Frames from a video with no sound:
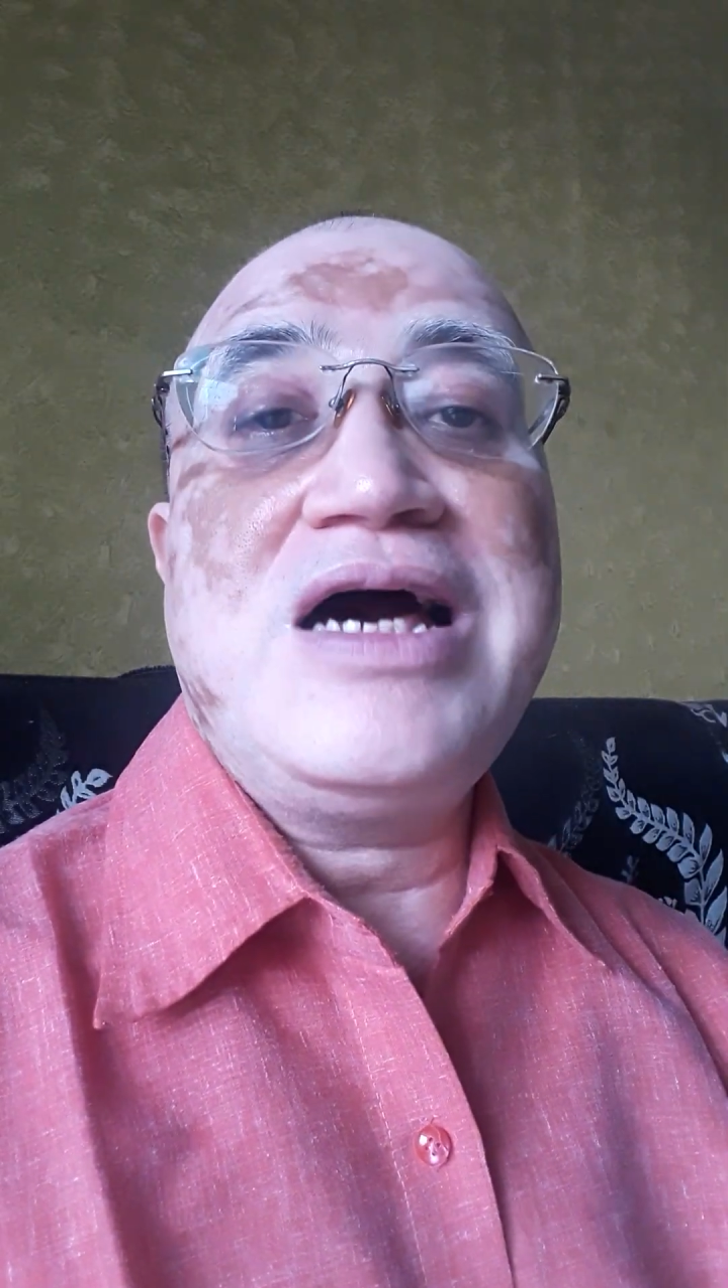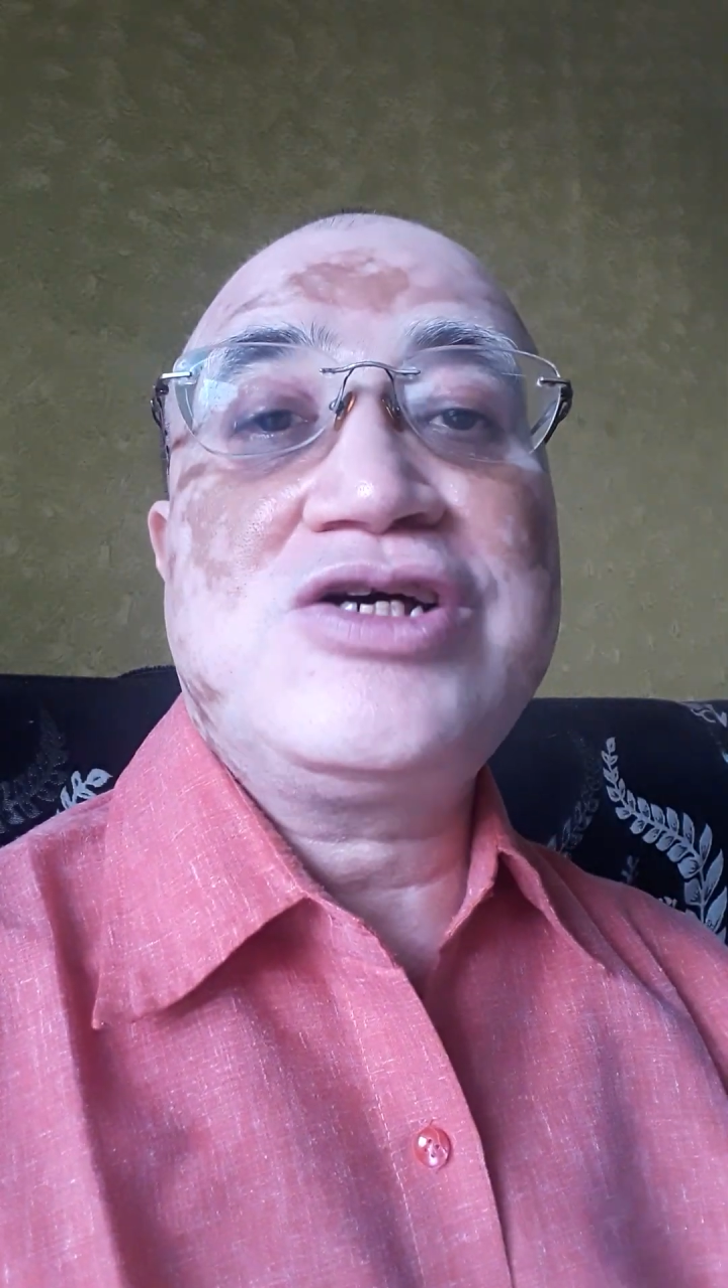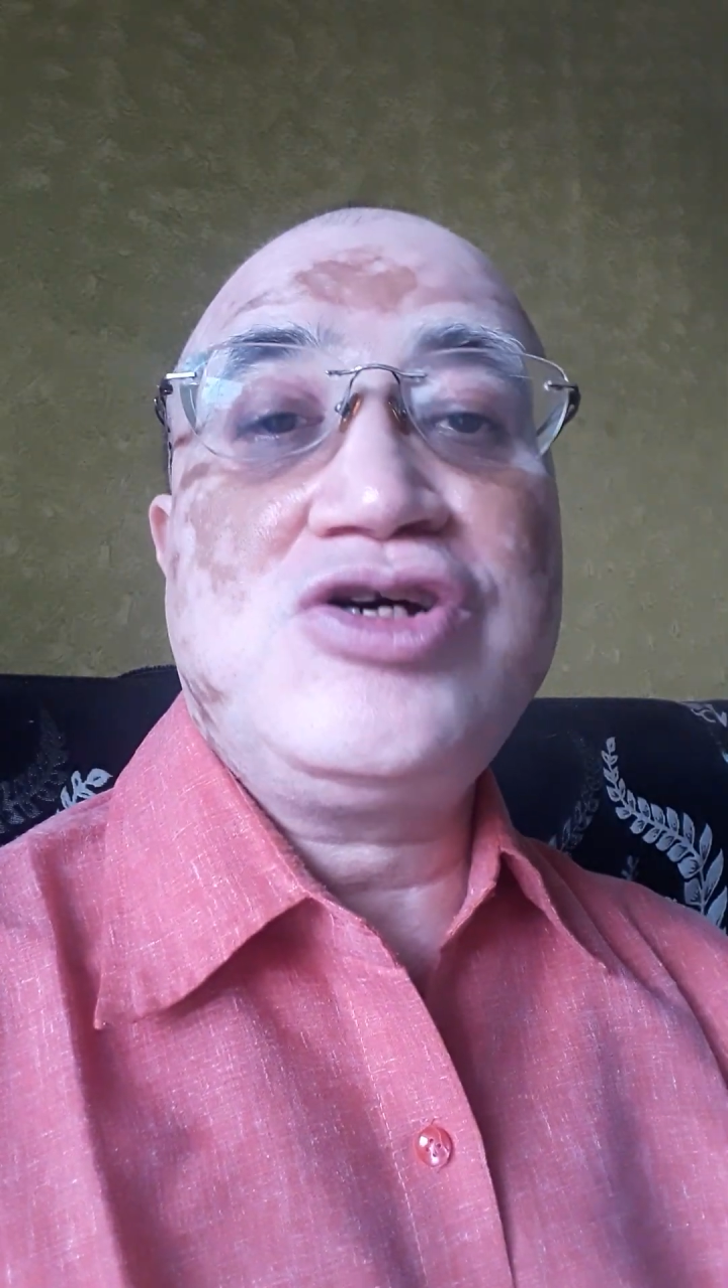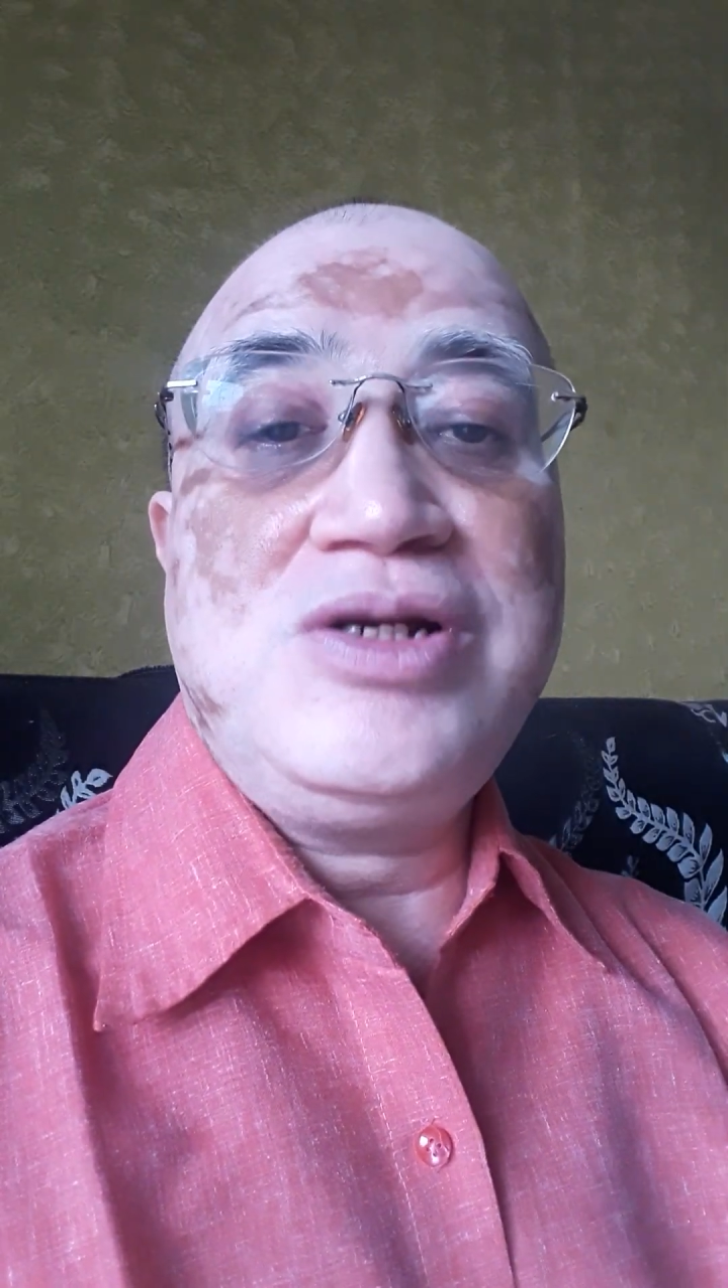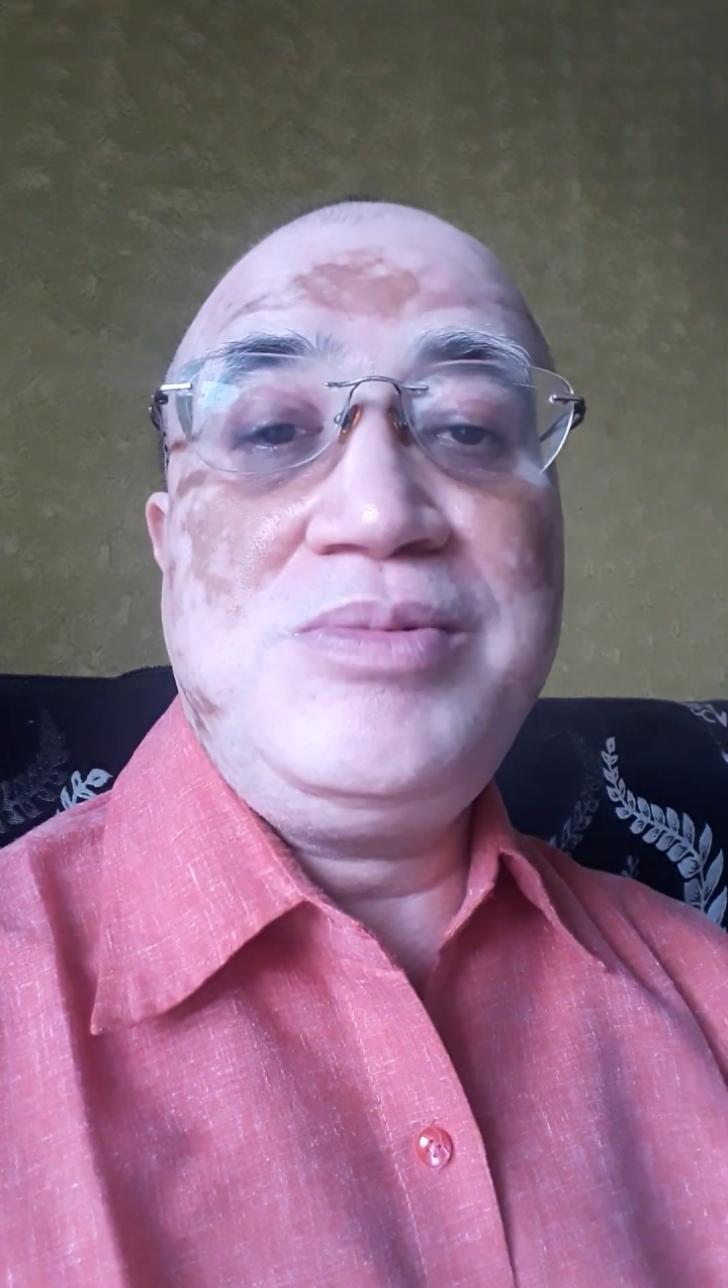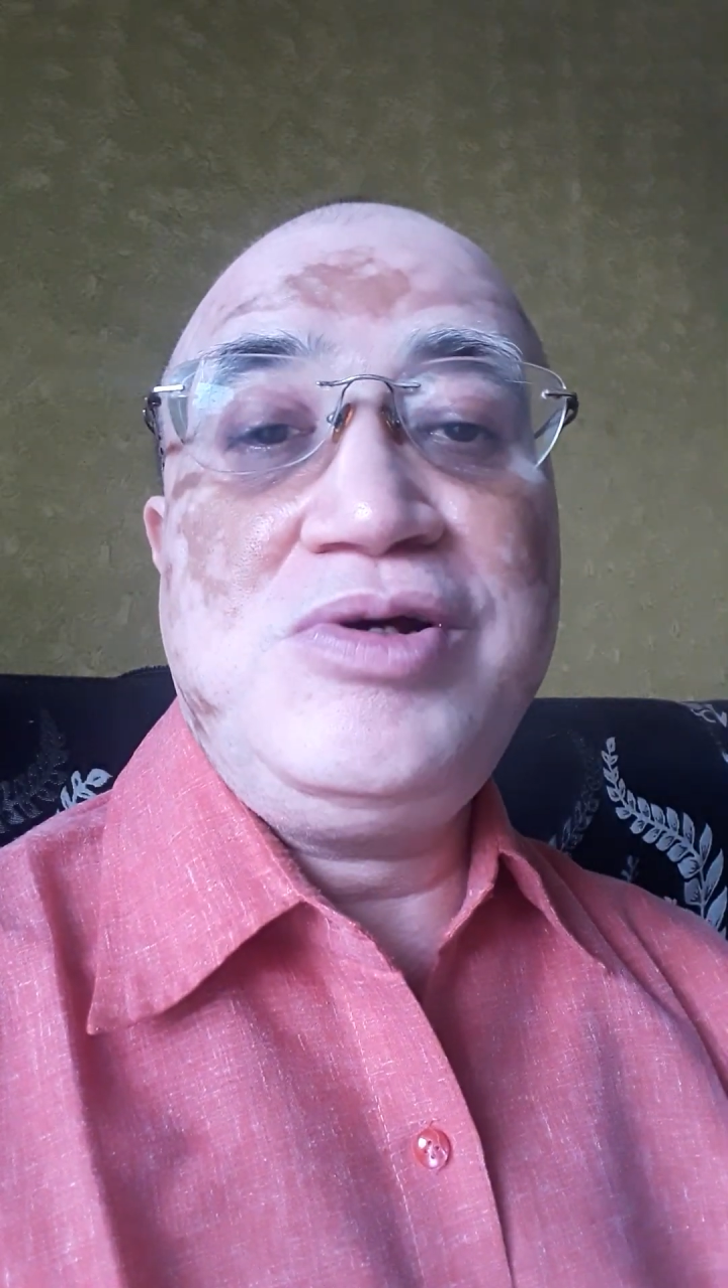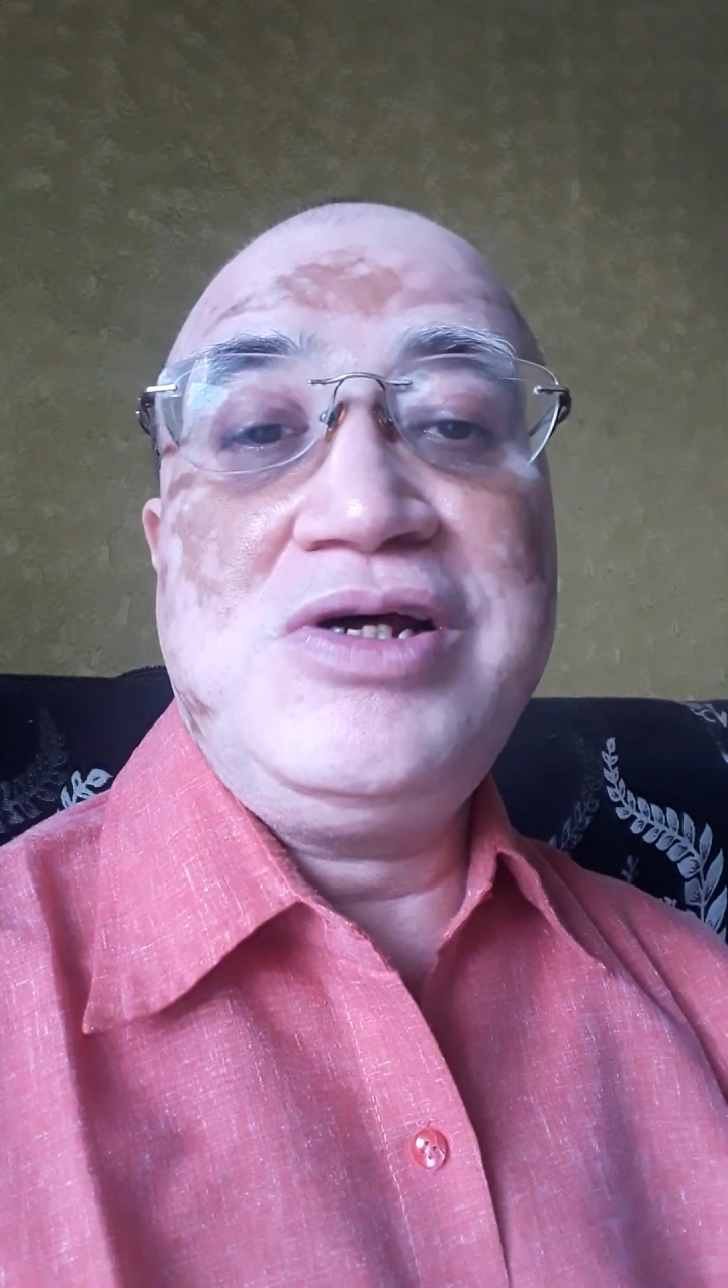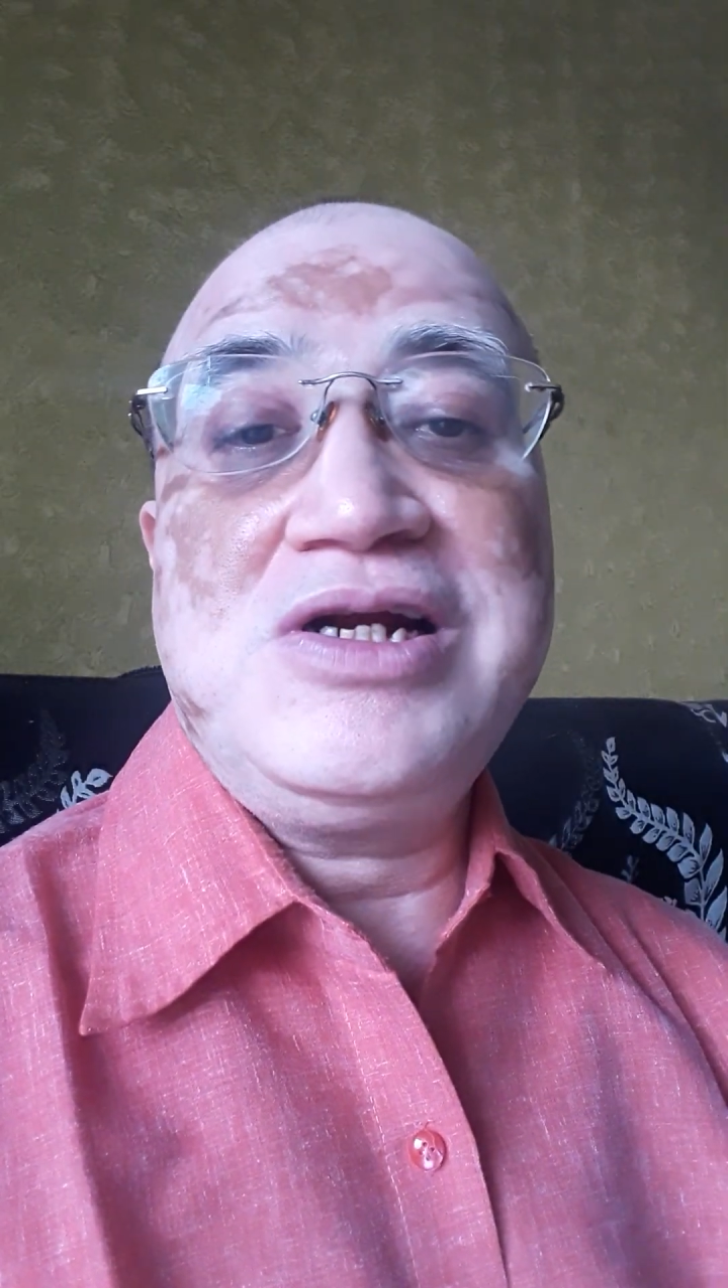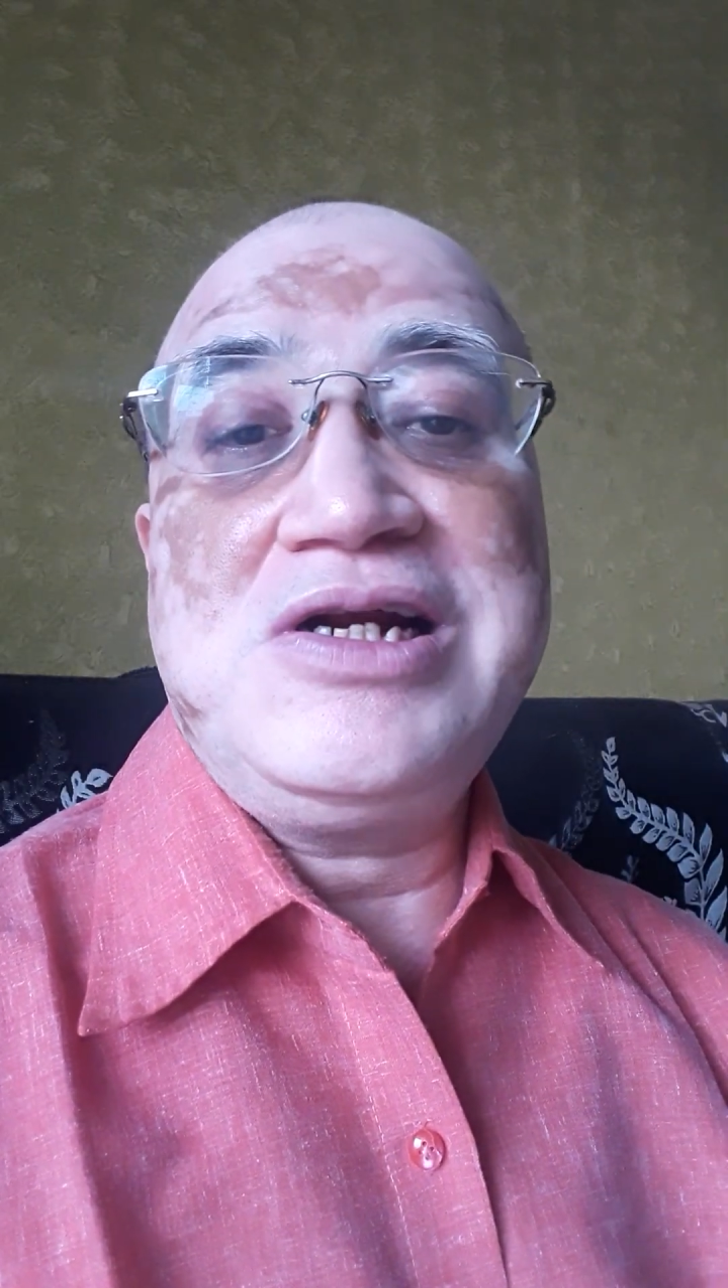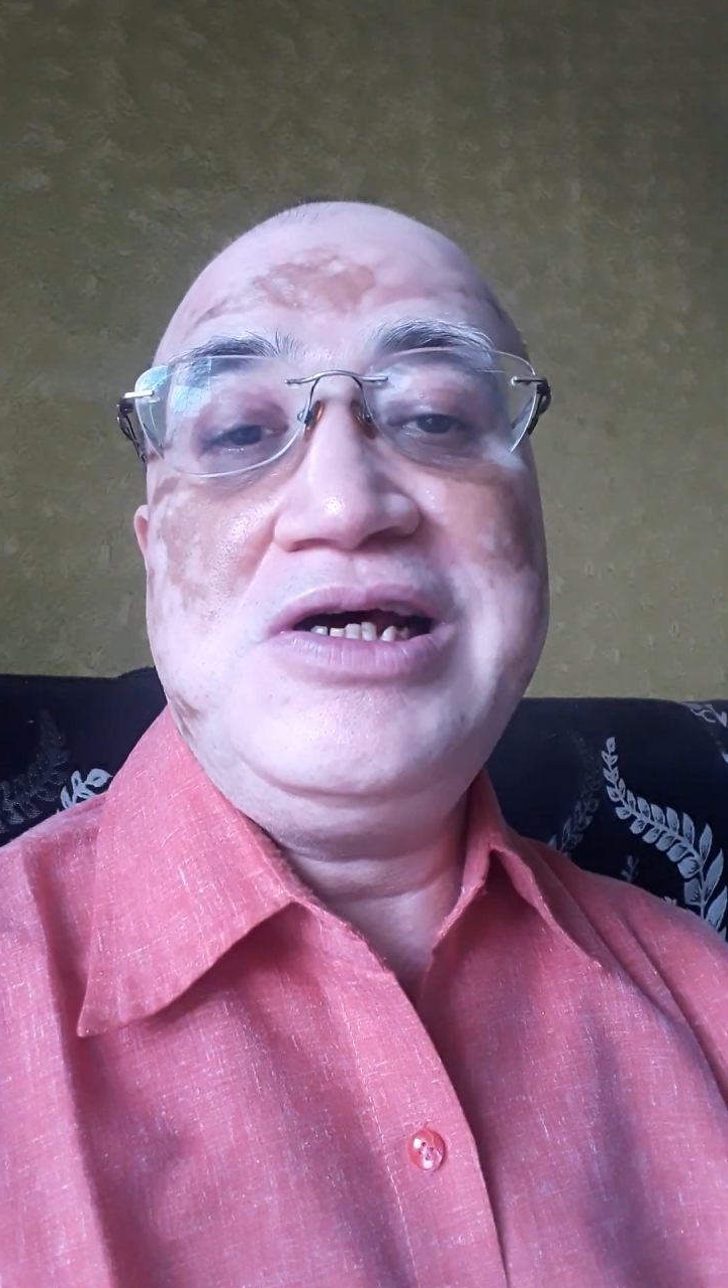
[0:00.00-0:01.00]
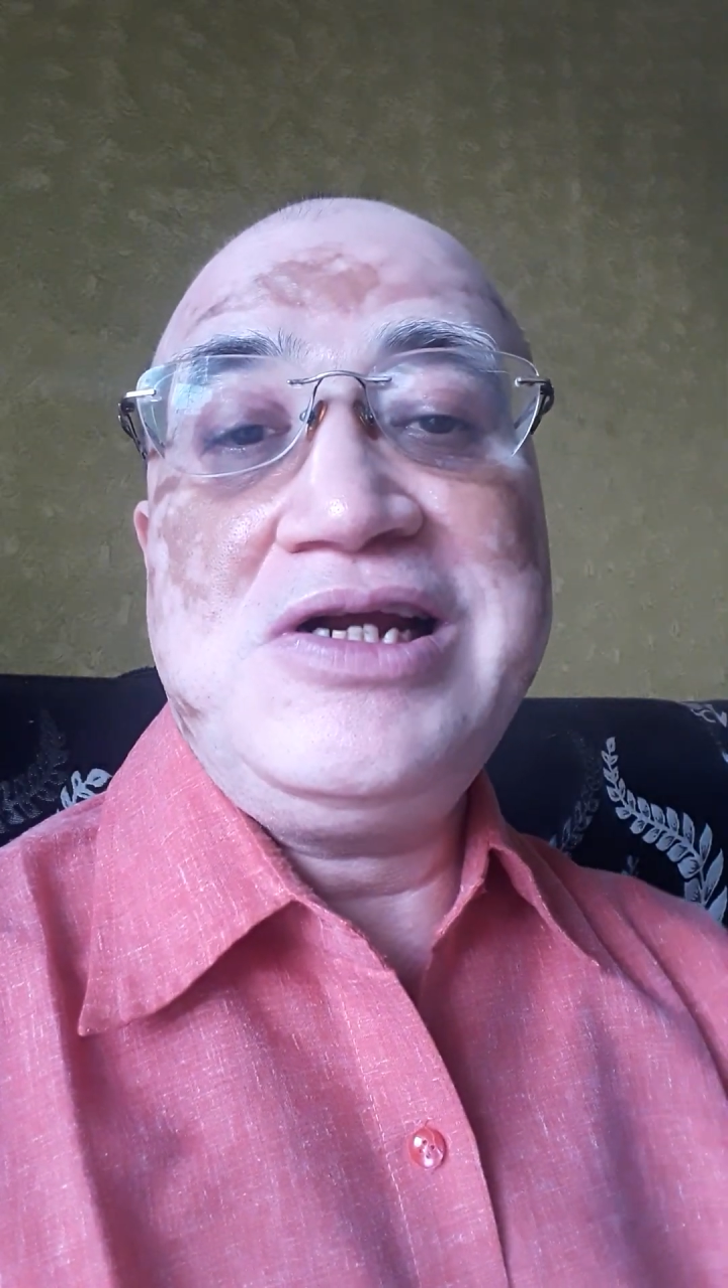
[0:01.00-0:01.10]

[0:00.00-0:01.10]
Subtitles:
action immediately,